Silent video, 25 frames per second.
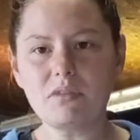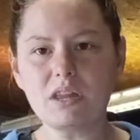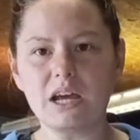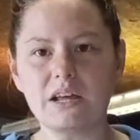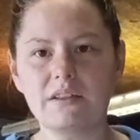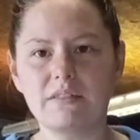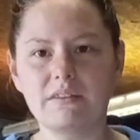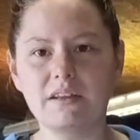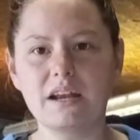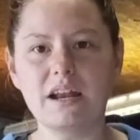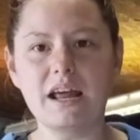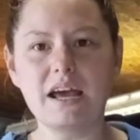
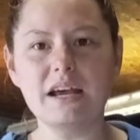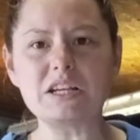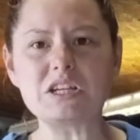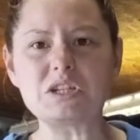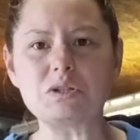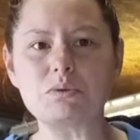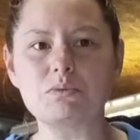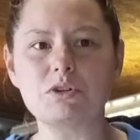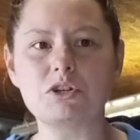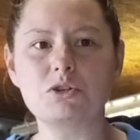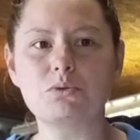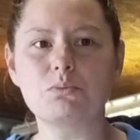The next
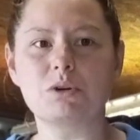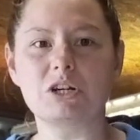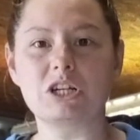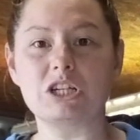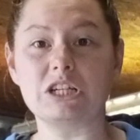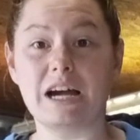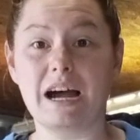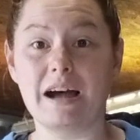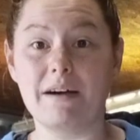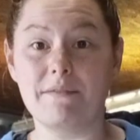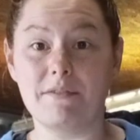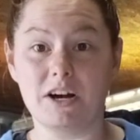one, which
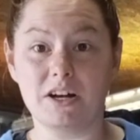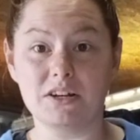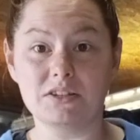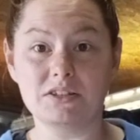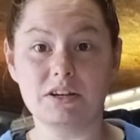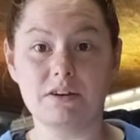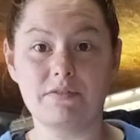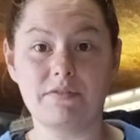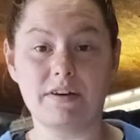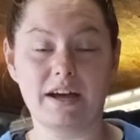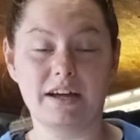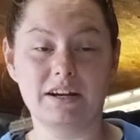I've
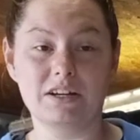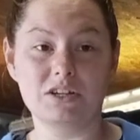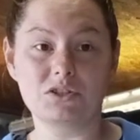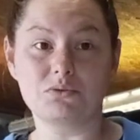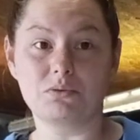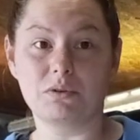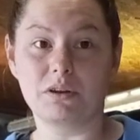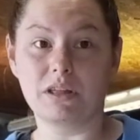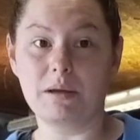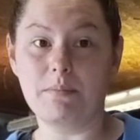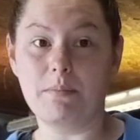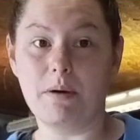also found is
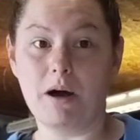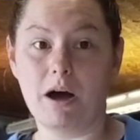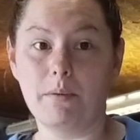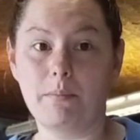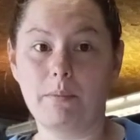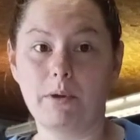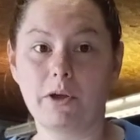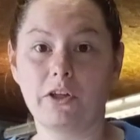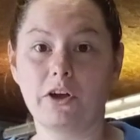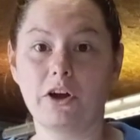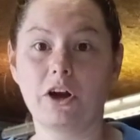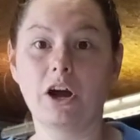really
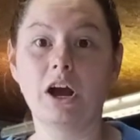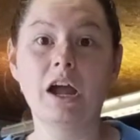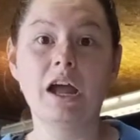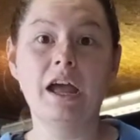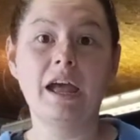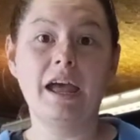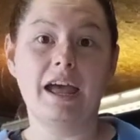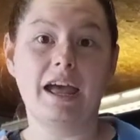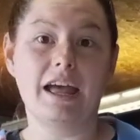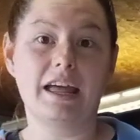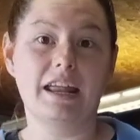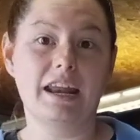popular,
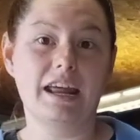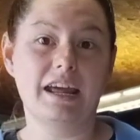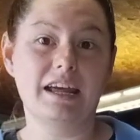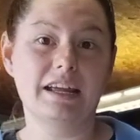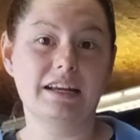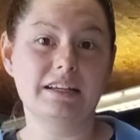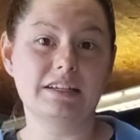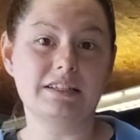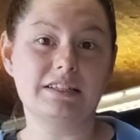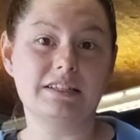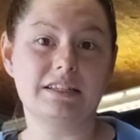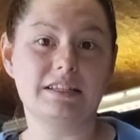and
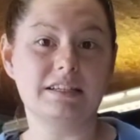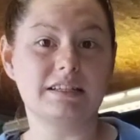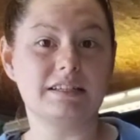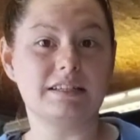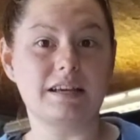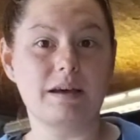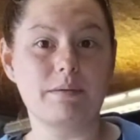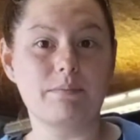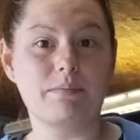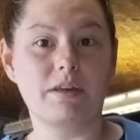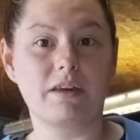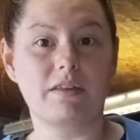it is
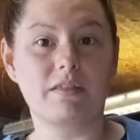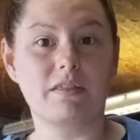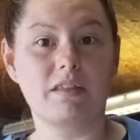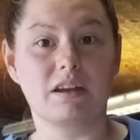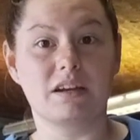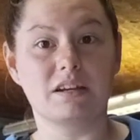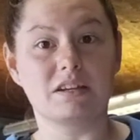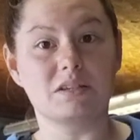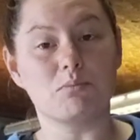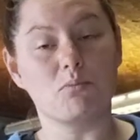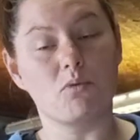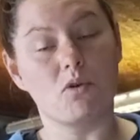something that
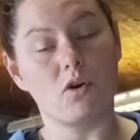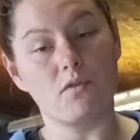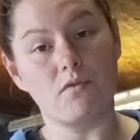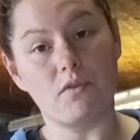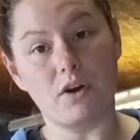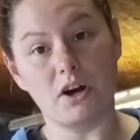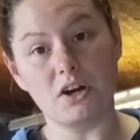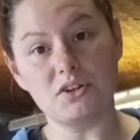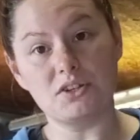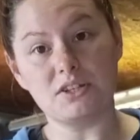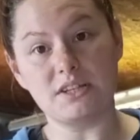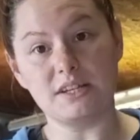is more
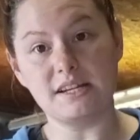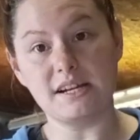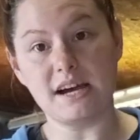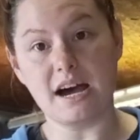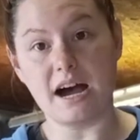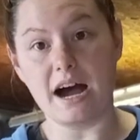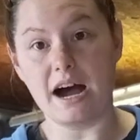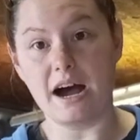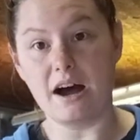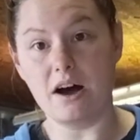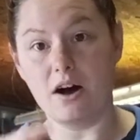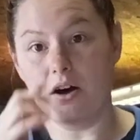
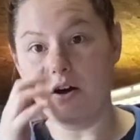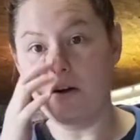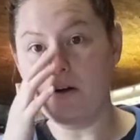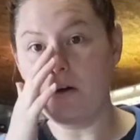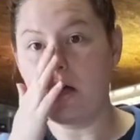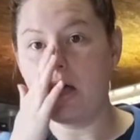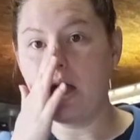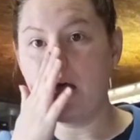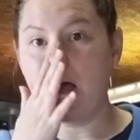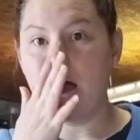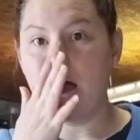versatile,